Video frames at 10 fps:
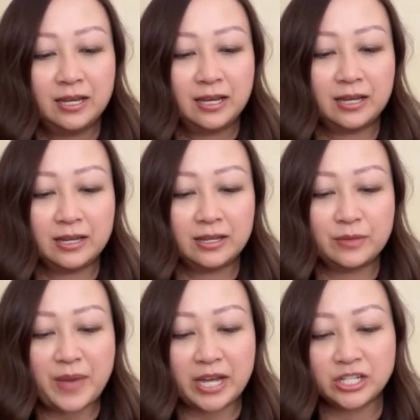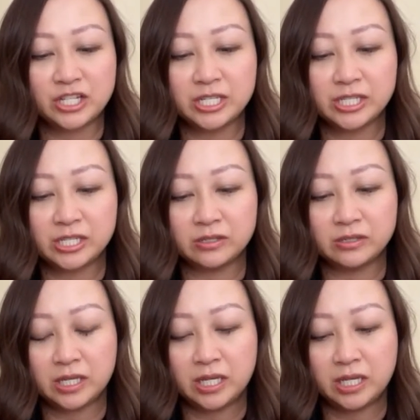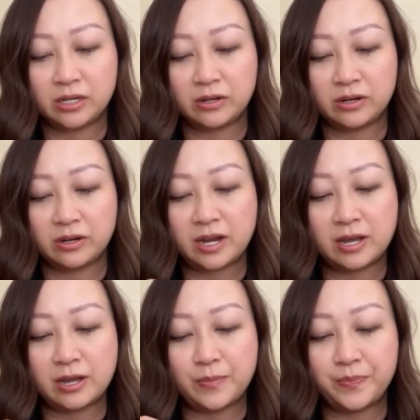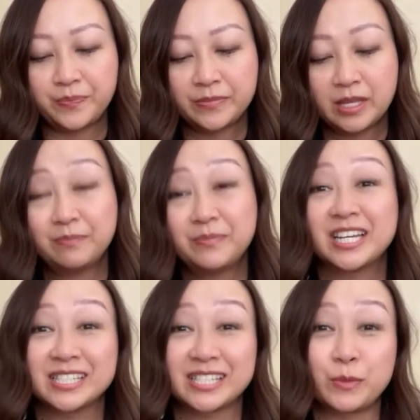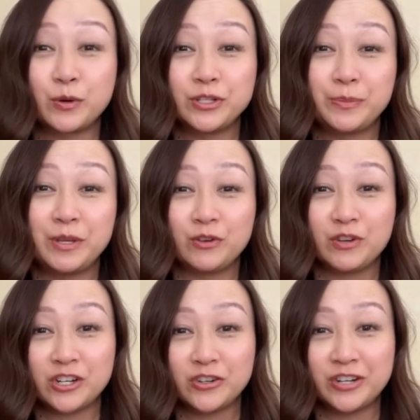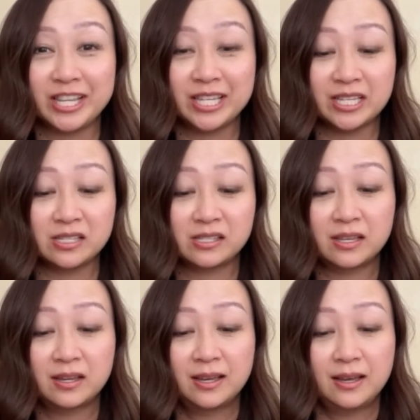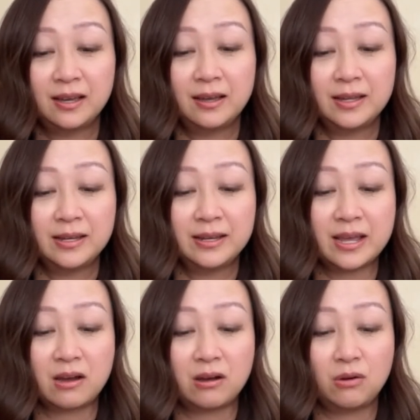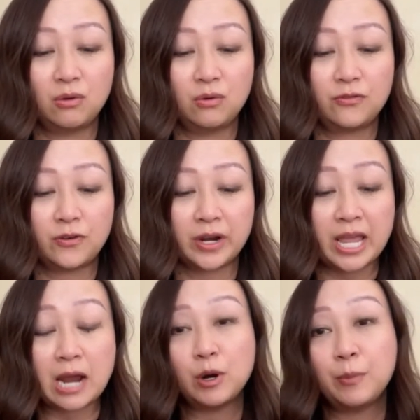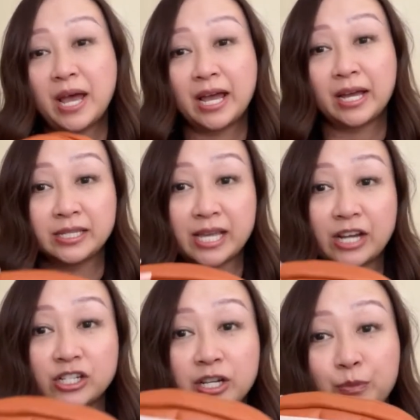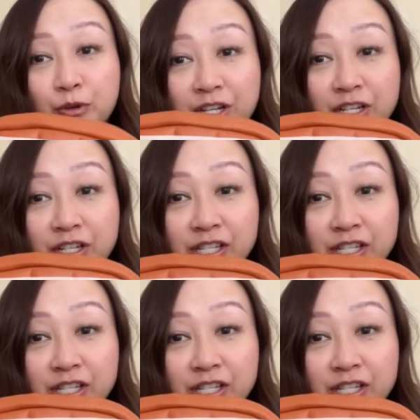uh, the packaging still here um, because I'm going to be returning this. Now, for a camera bag, it's actually a pretty good